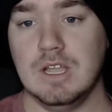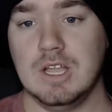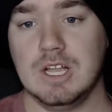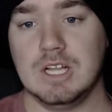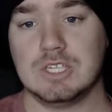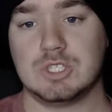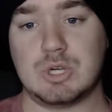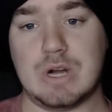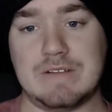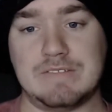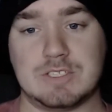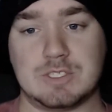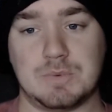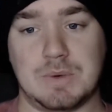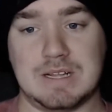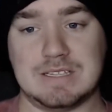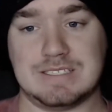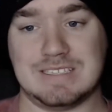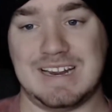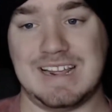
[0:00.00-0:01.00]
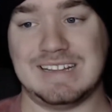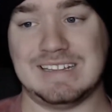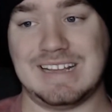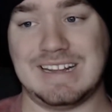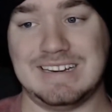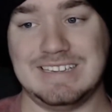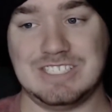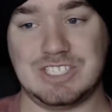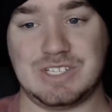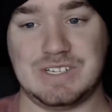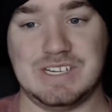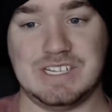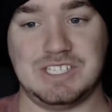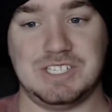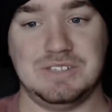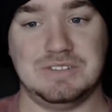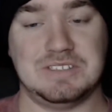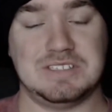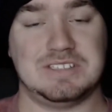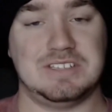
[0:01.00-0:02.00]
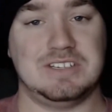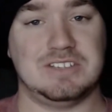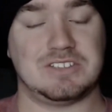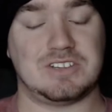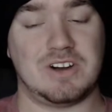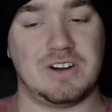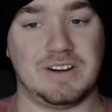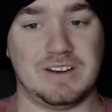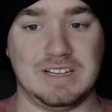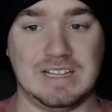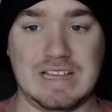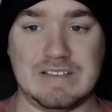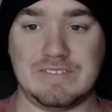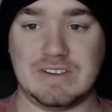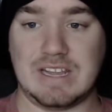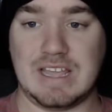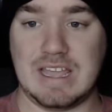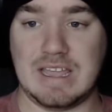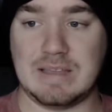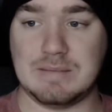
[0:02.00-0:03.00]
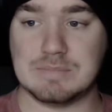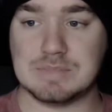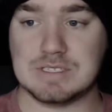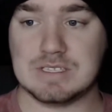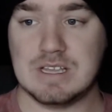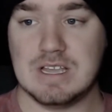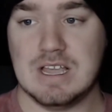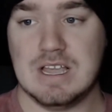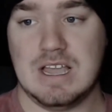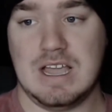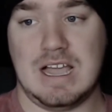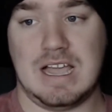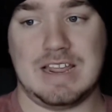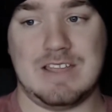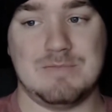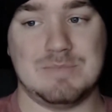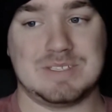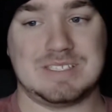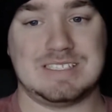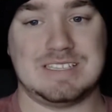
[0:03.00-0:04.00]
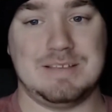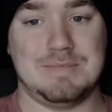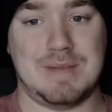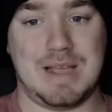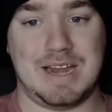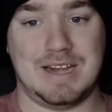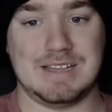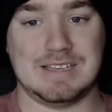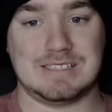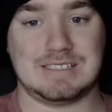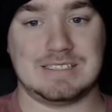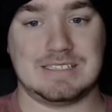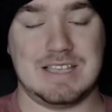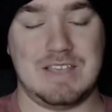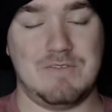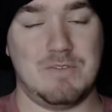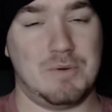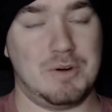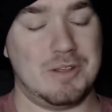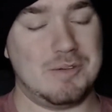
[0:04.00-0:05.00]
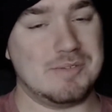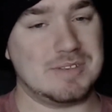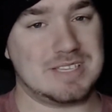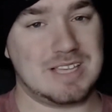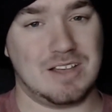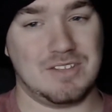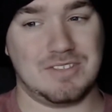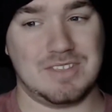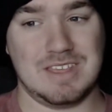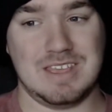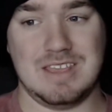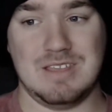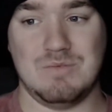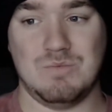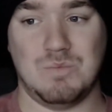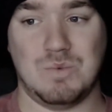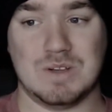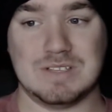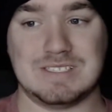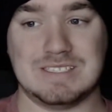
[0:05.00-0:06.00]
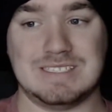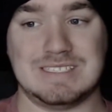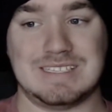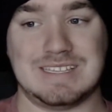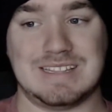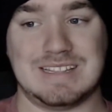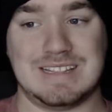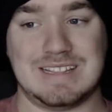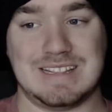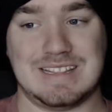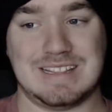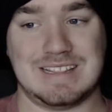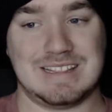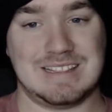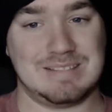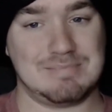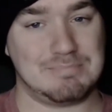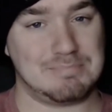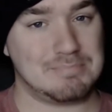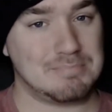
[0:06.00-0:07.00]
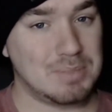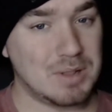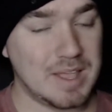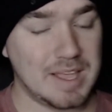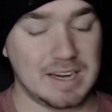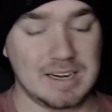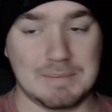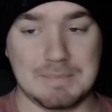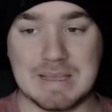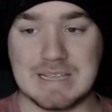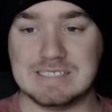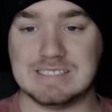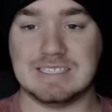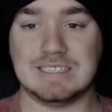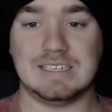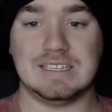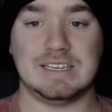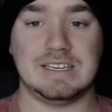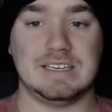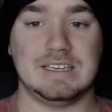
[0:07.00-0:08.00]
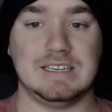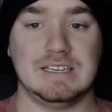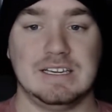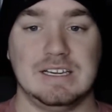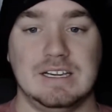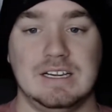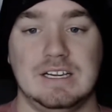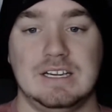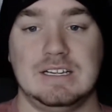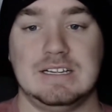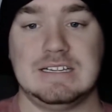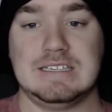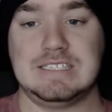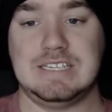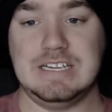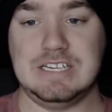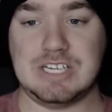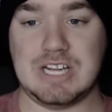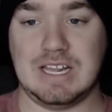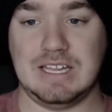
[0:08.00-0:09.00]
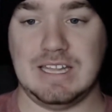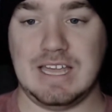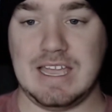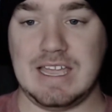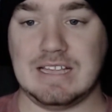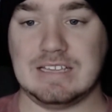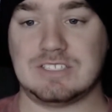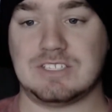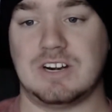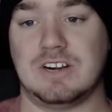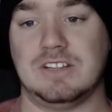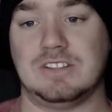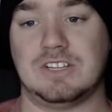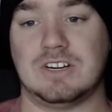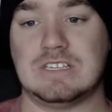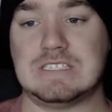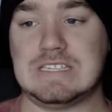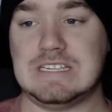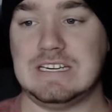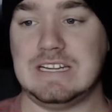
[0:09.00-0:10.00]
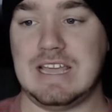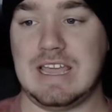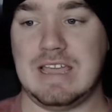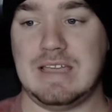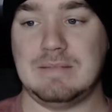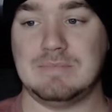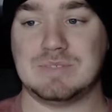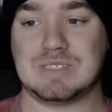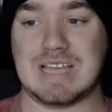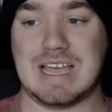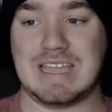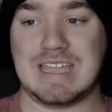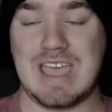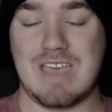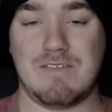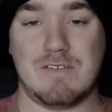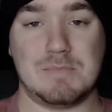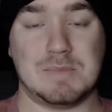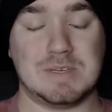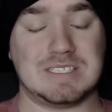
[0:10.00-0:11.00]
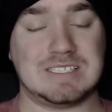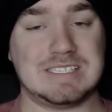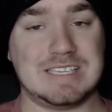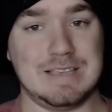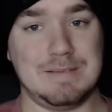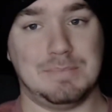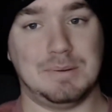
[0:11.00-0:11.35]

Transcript: Travis Swanson had a lot of injury issues this year, started 11 games. I gave him a C-. Even when he was healthy, he wasn't playing amazingly. TJ Lang started 13 games. I gave him a C+.